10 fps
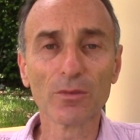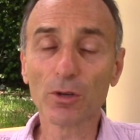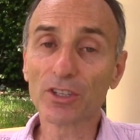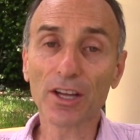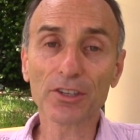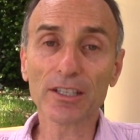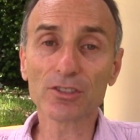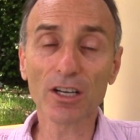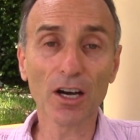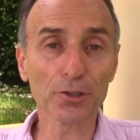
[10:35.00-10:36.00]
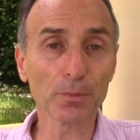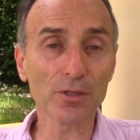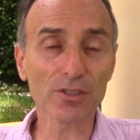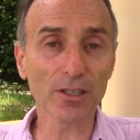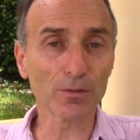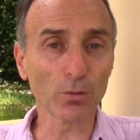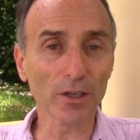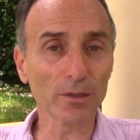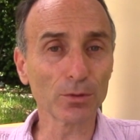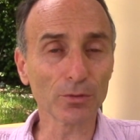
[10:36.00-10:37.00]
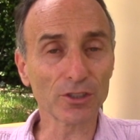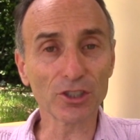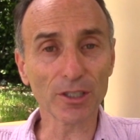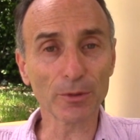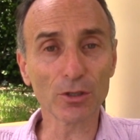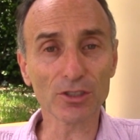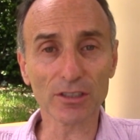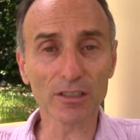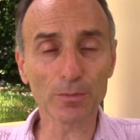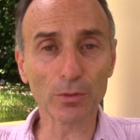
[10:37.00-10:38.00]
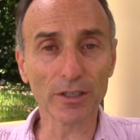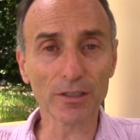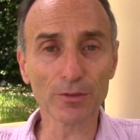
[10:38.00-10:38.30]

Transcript: Well, nothing is 100% avoidable with GMOs at this point.